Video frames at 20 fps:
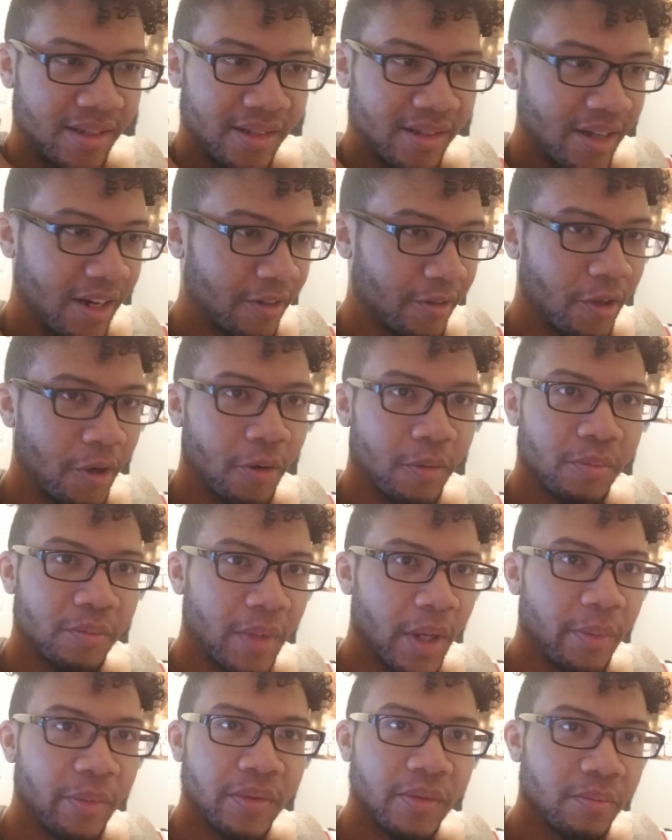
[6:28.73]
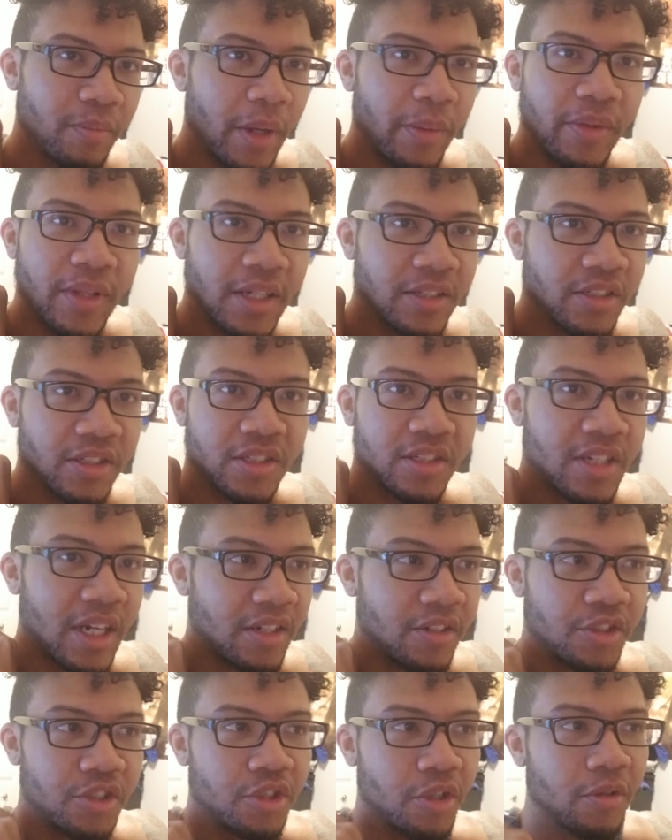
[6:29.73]
I don't know. Maybe maybe that just
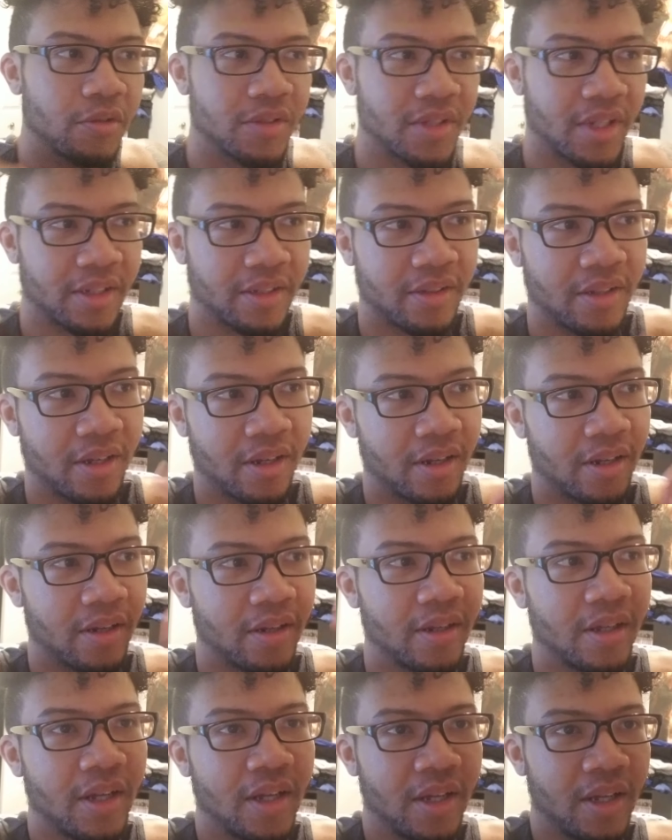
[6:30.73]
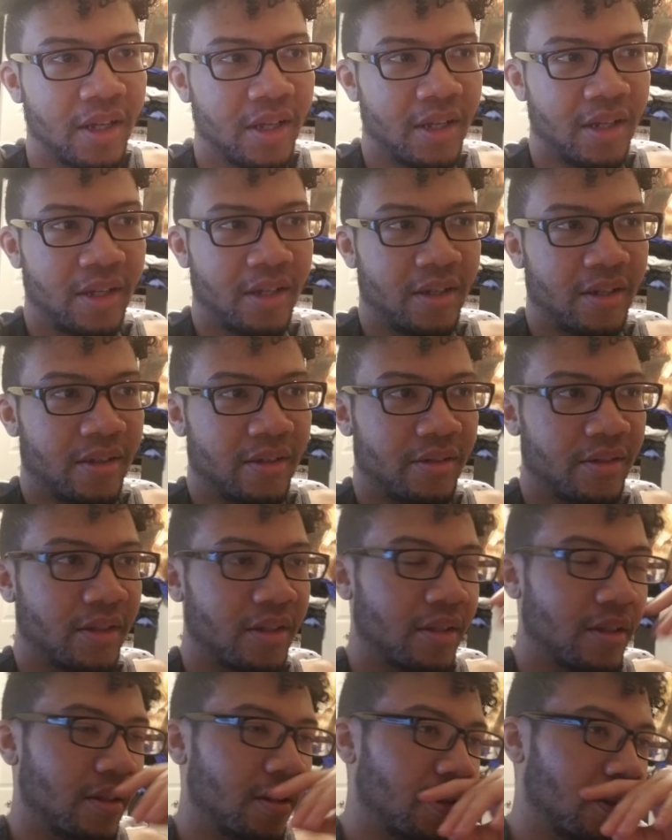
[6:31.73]
kind of shows like the,
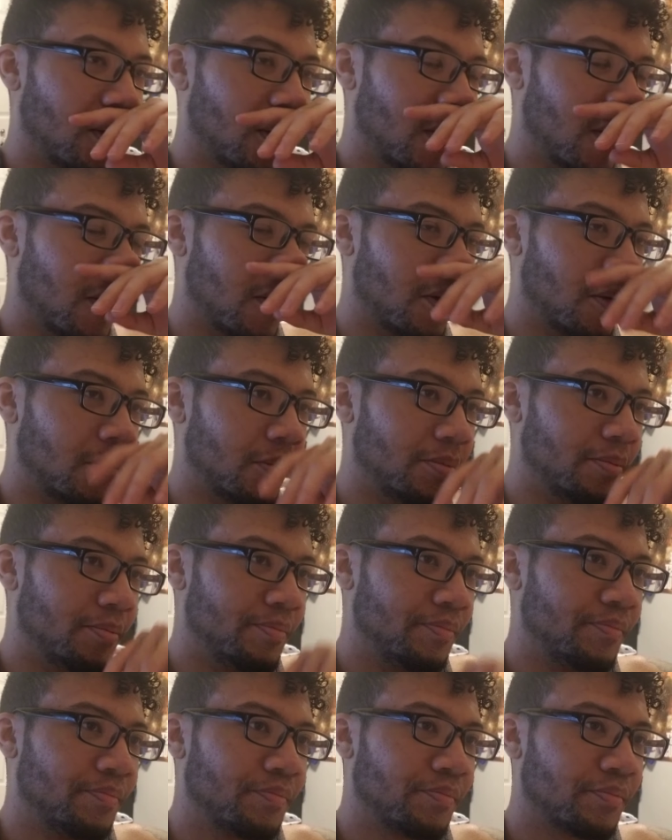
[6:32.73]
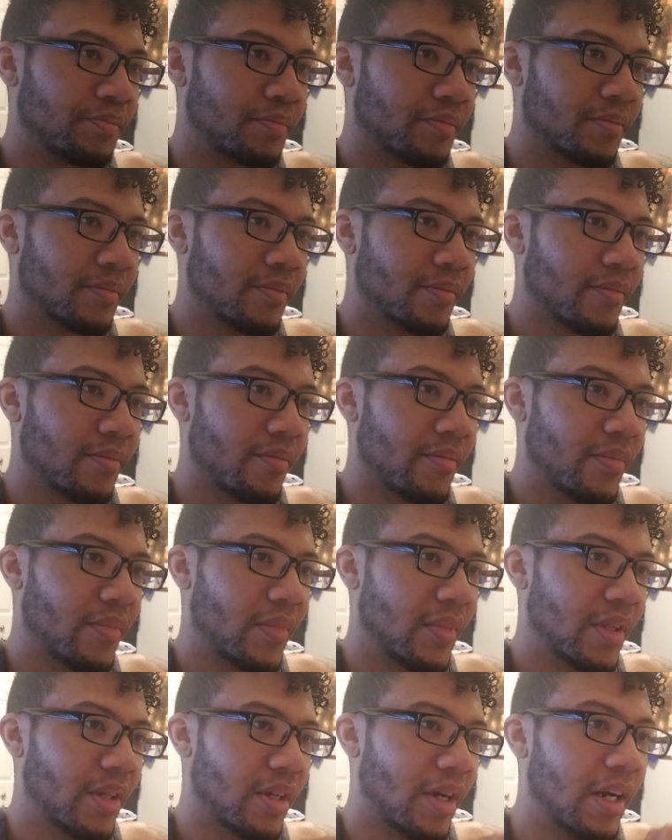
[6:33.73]
the um,
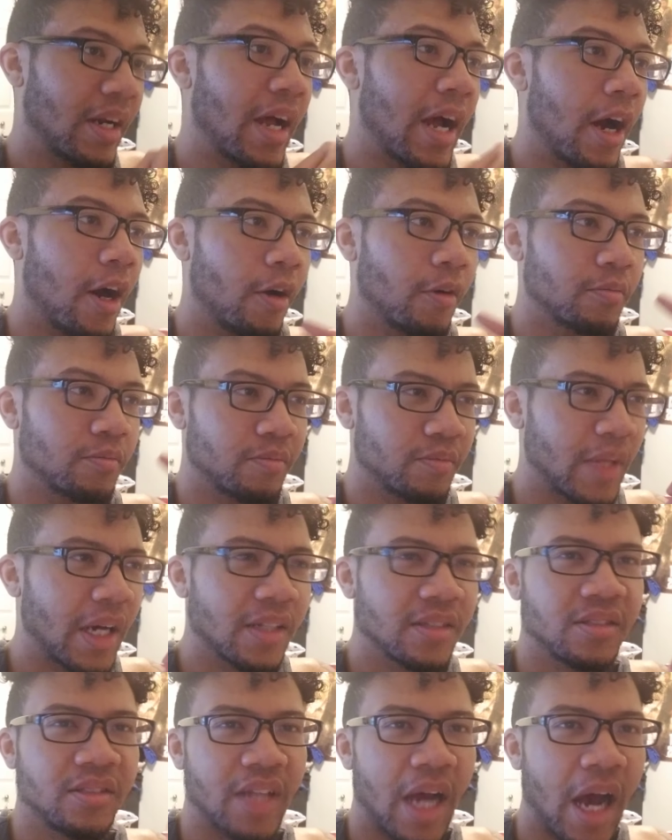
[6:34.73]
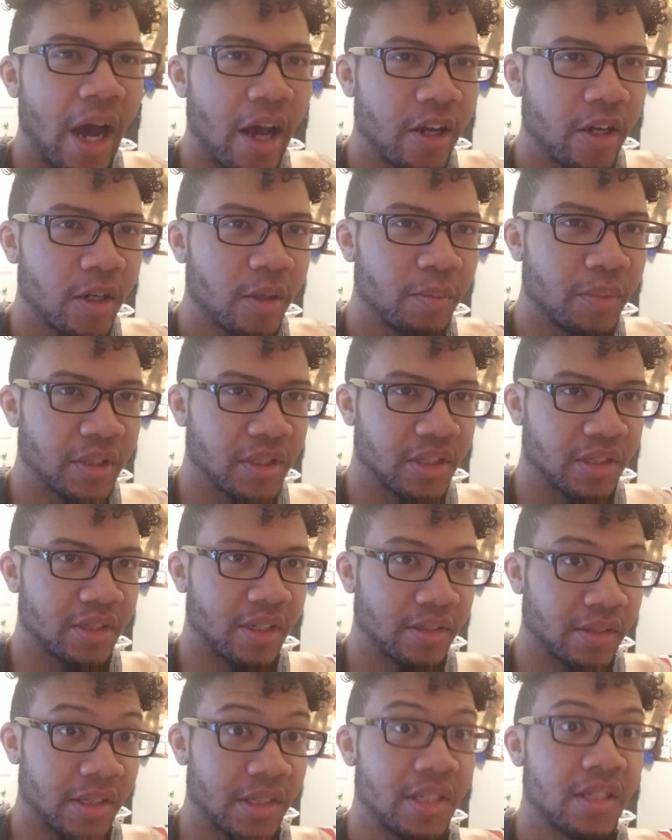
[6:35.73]
kind of how not dire, but just
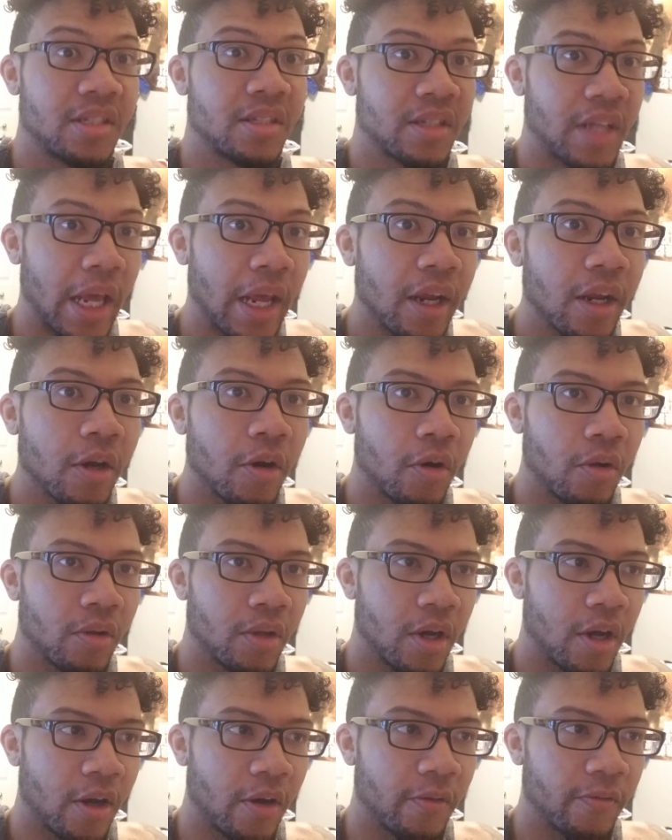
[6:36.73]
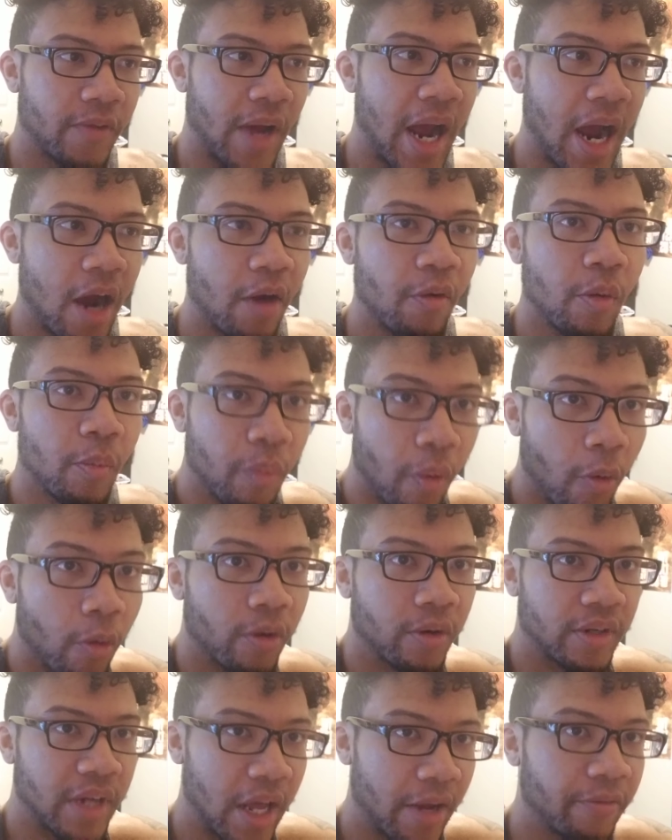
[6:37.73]
like the scale of how
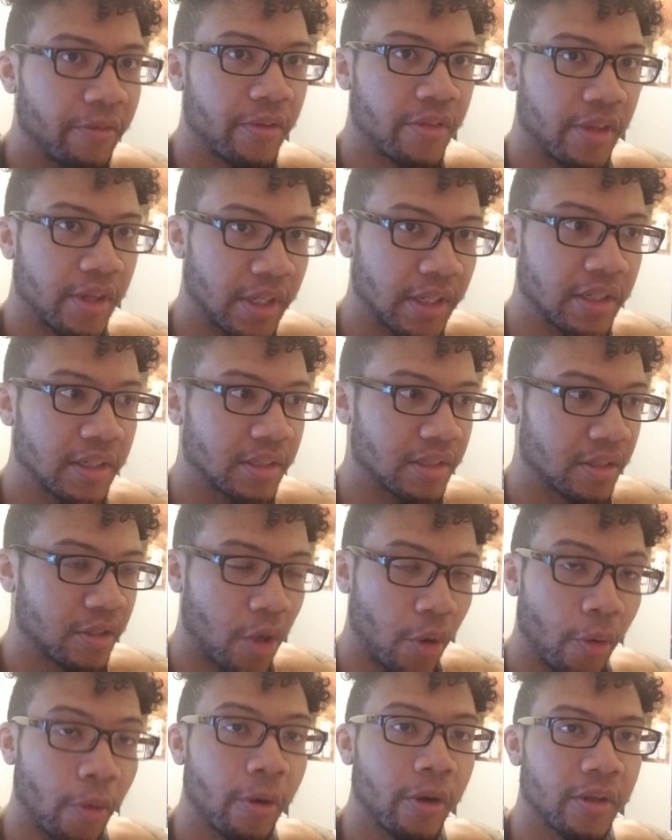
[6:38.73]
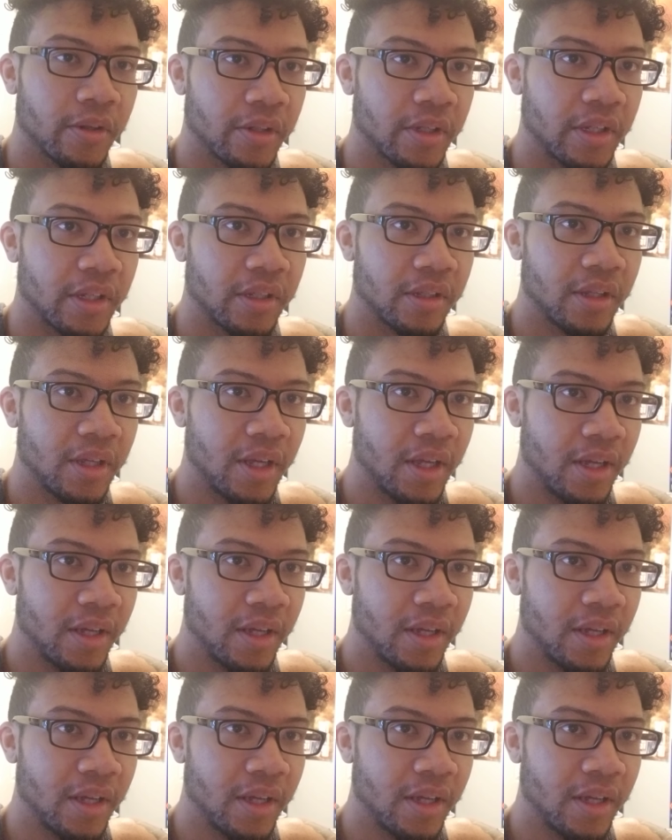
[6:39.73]
important everything is currently.